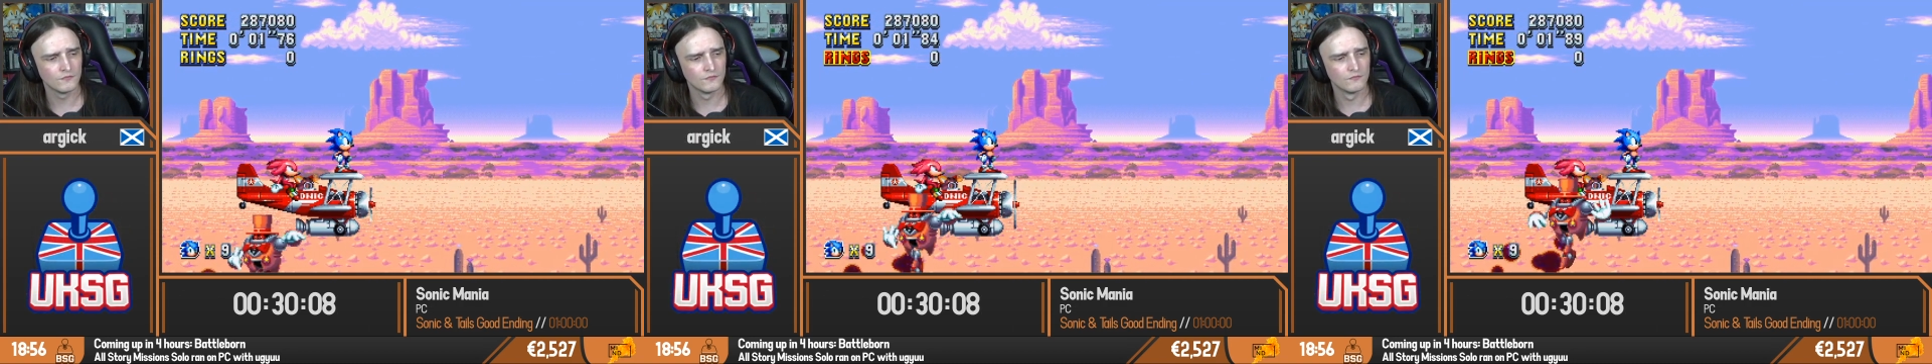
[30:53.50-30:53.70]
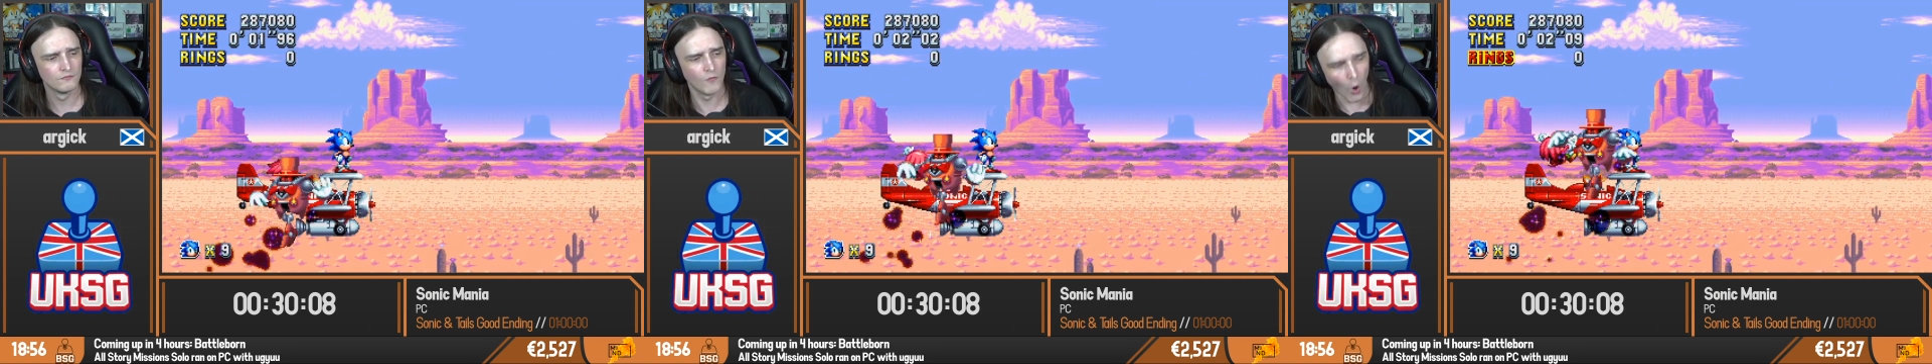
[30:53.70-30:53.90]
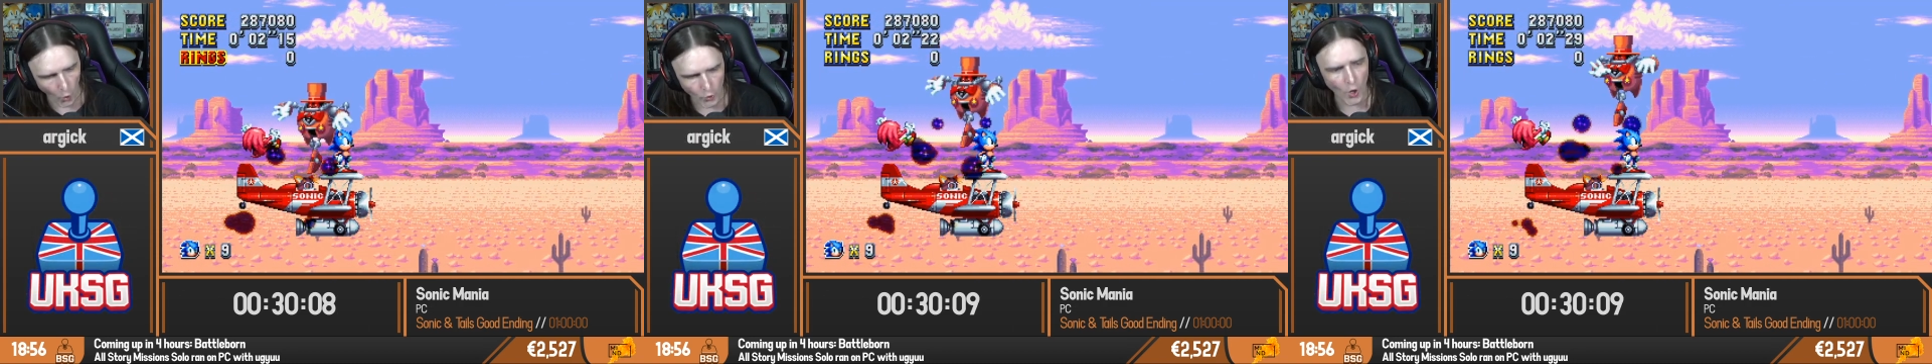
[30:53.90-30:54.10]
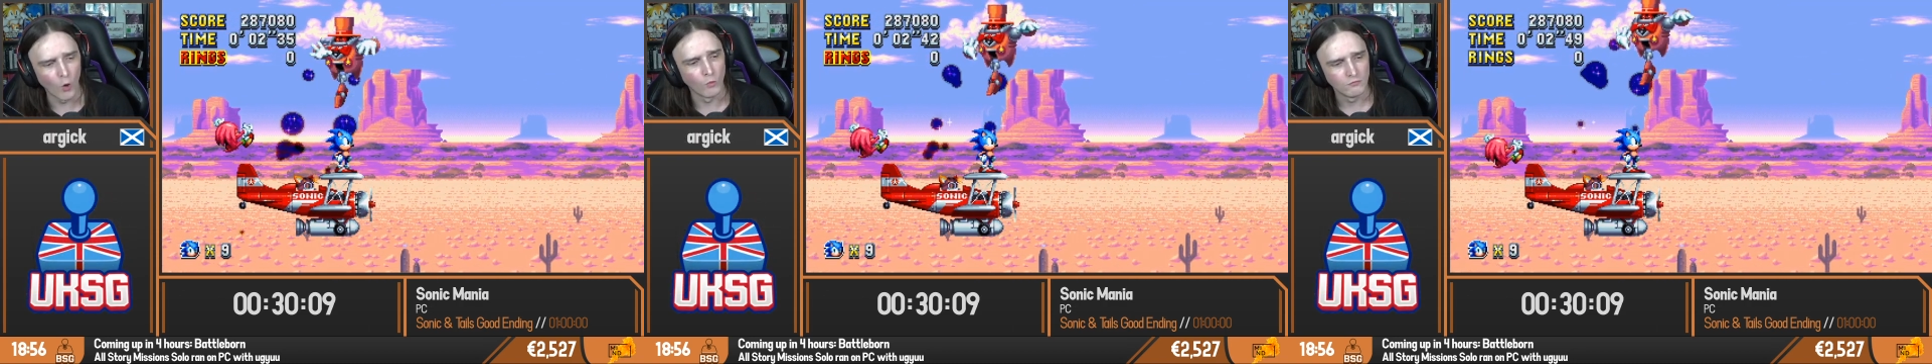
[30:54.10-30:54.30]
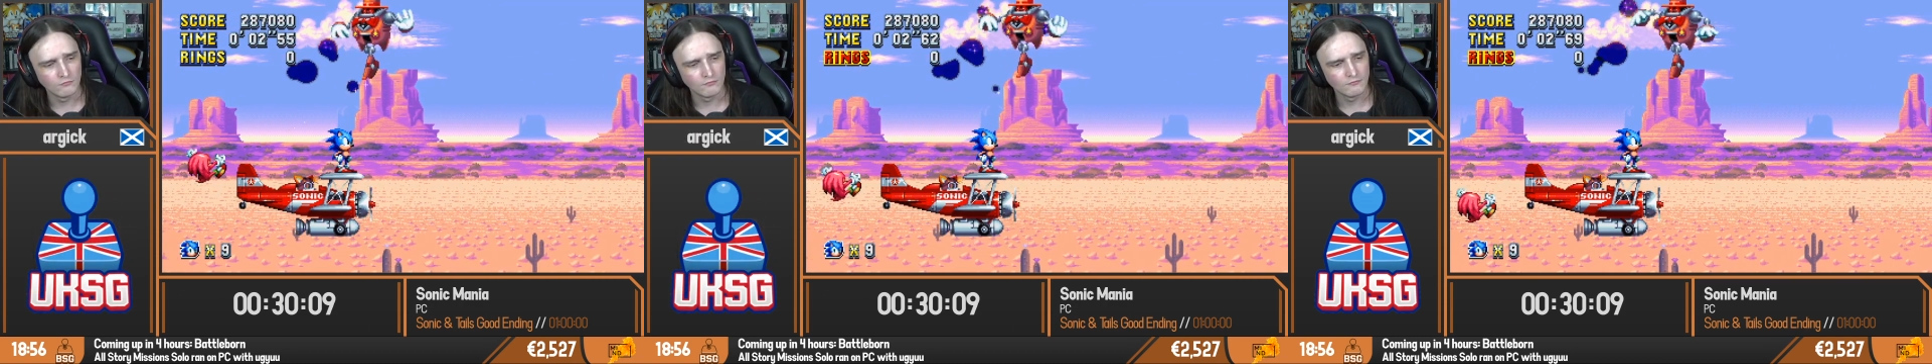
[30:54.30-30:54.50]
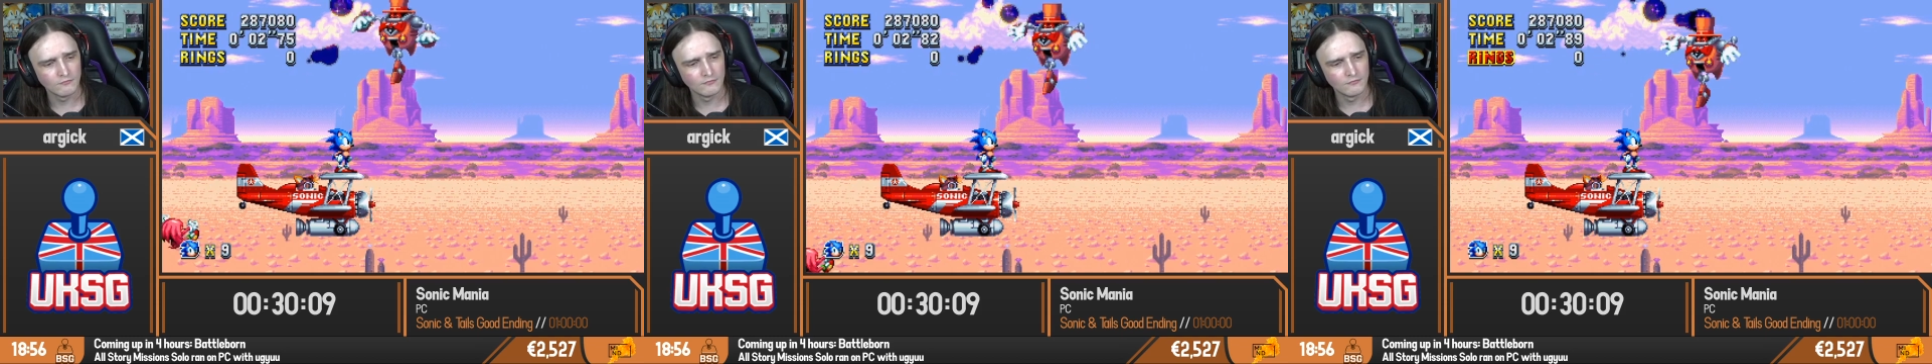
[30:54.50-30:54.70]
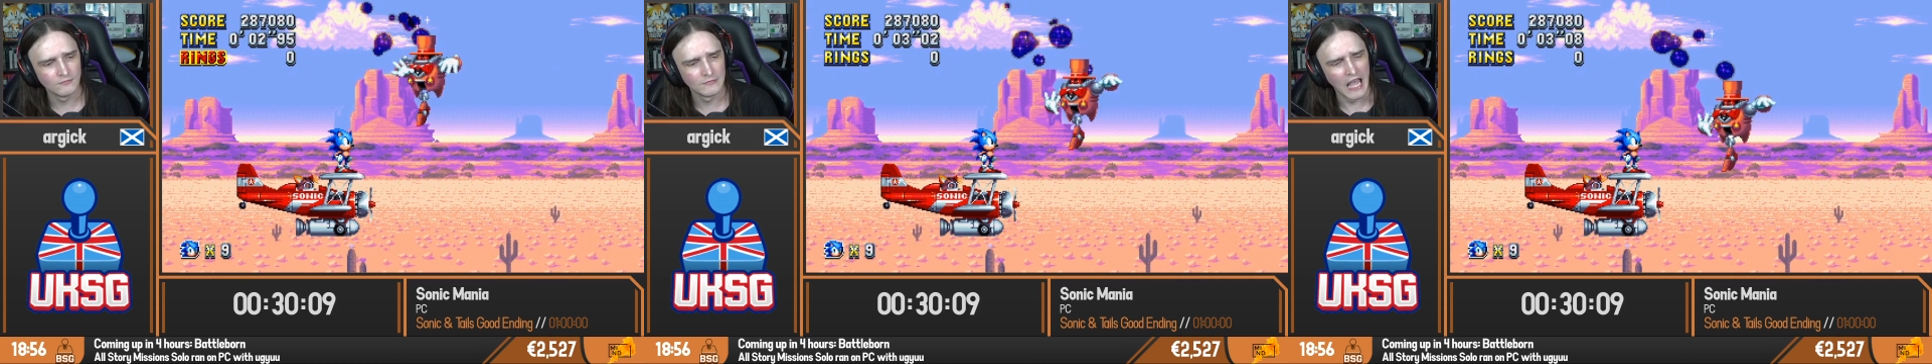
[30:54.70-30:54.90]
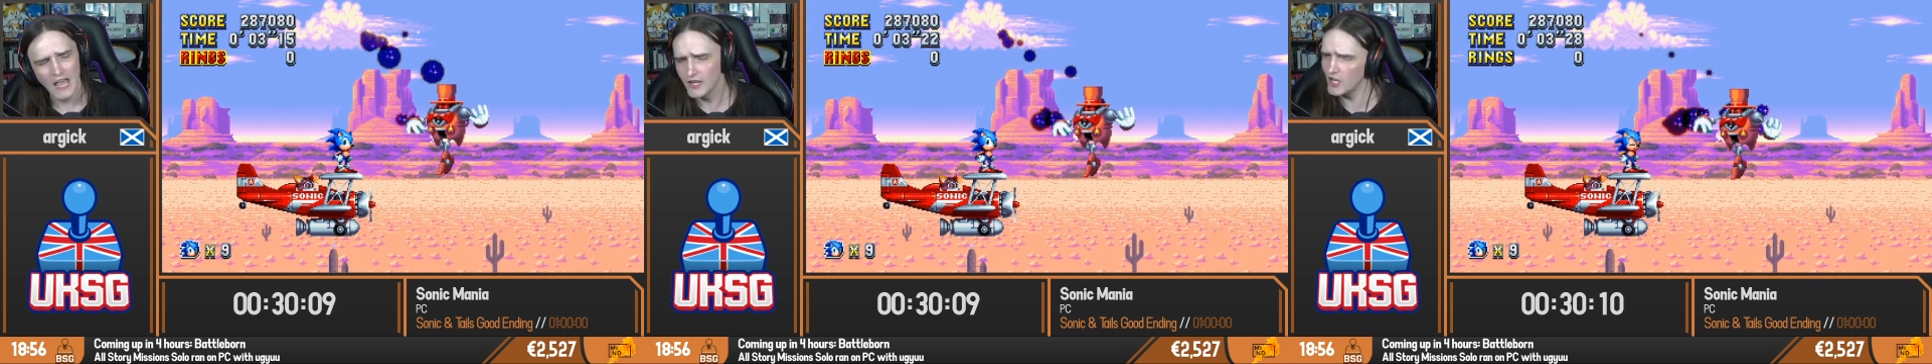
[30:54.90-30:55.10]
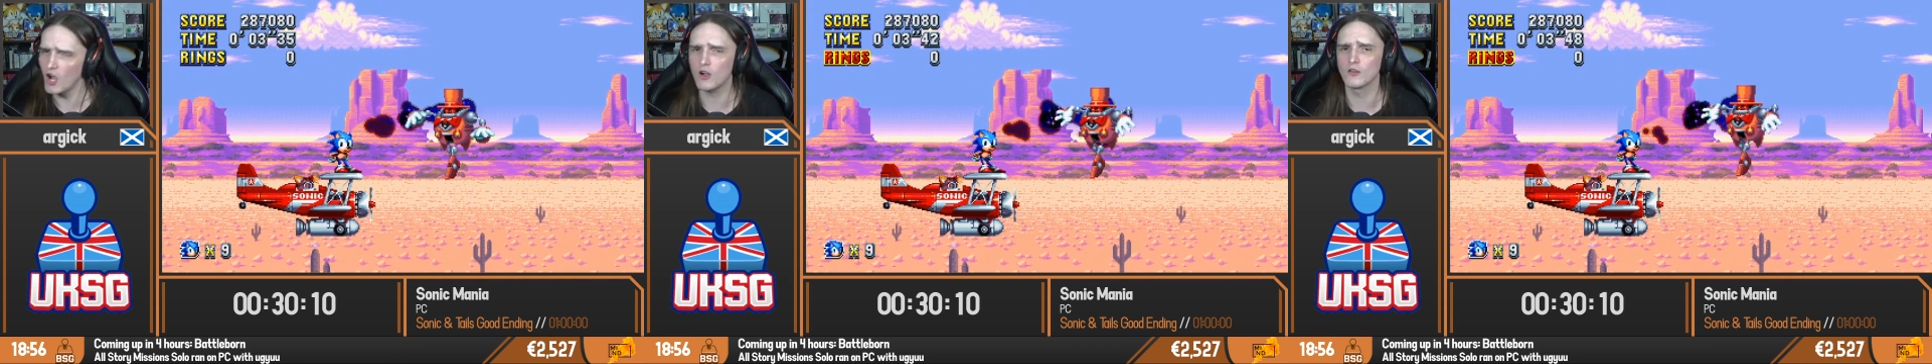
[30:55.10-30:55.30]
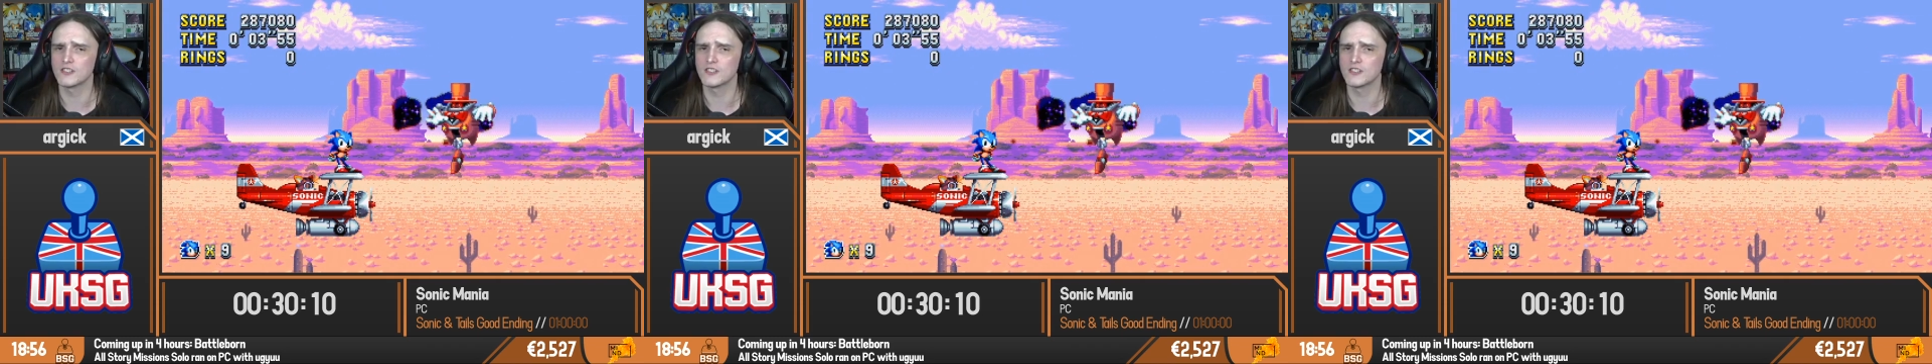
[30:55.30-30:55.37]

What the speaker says: Oh no. Knuckles